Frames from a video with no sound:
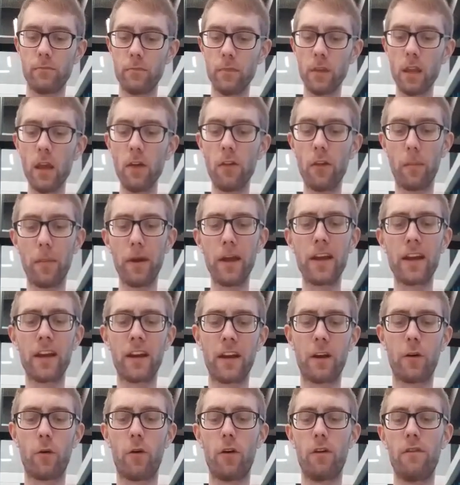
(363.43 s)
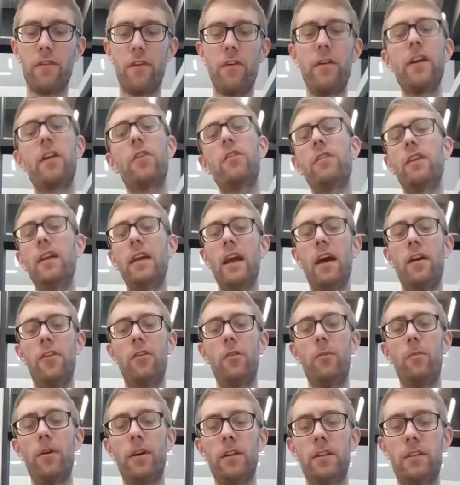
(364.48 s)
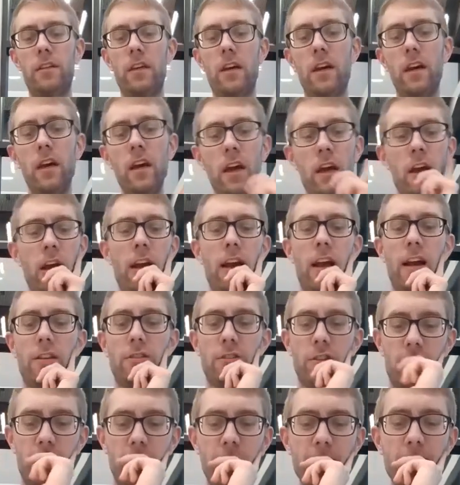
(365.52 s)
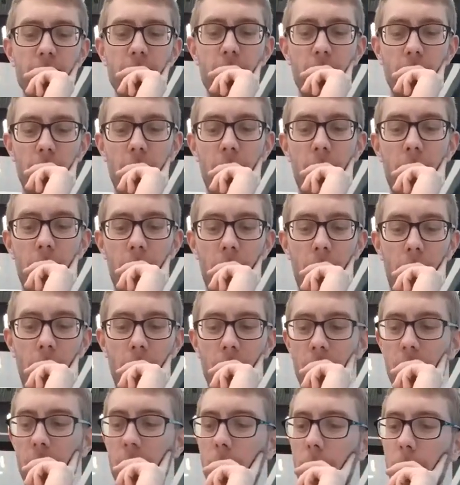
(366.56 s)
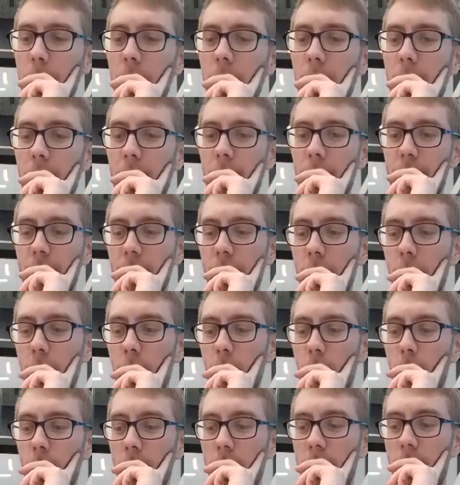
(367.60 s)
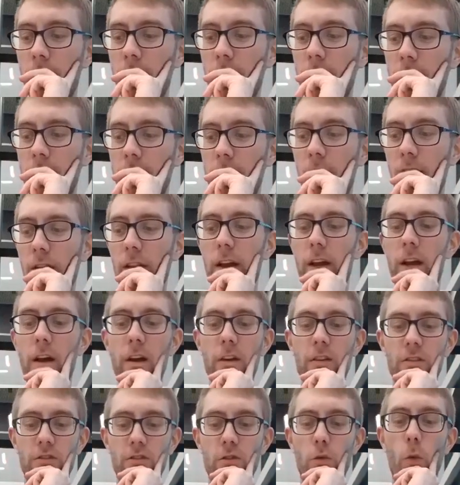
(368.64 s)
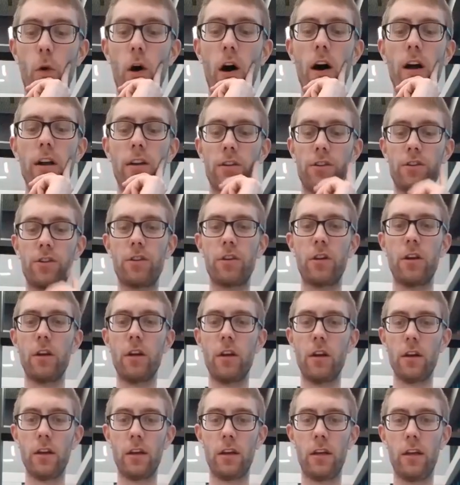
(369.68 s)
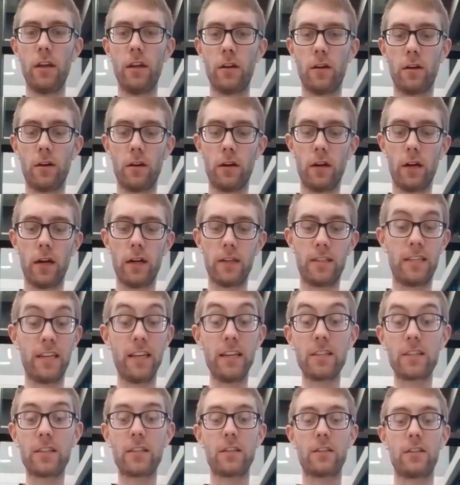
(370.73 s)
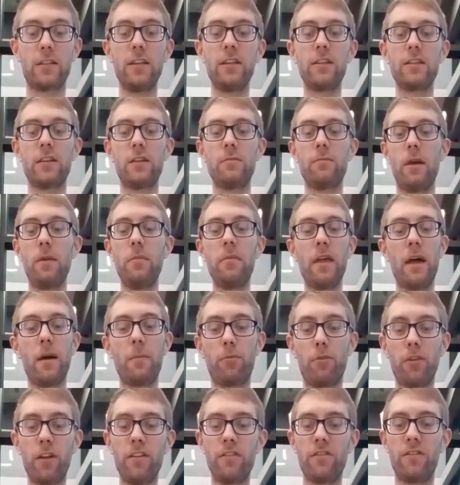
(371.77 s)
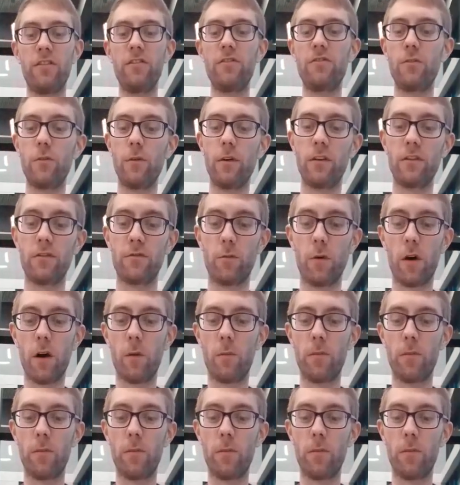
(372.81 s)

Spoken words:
The bacon and corn very good together. But as a seasonal guy, I think I'm going to have to go with the delicata squash here. 'Tis the season. Maybe that plays into it as well.